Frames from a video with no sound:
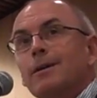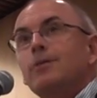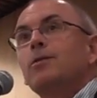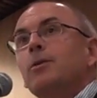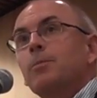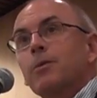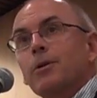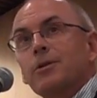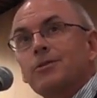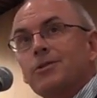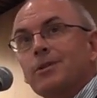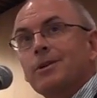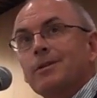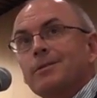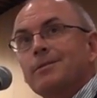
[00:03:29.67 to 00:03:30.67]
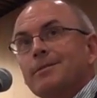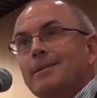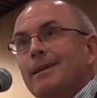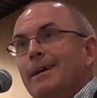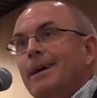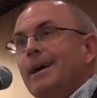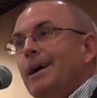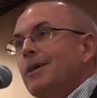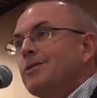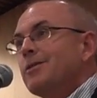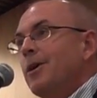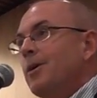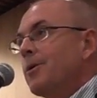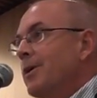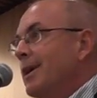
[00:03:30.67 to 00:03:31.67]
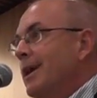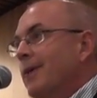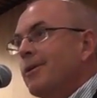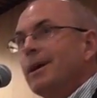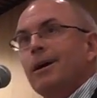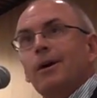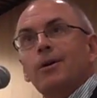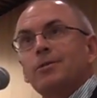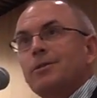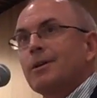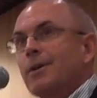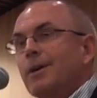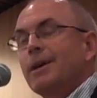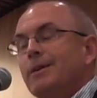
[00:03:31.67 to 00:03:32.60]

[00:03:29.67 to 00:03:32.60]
to the Berkshires. So here he goes, he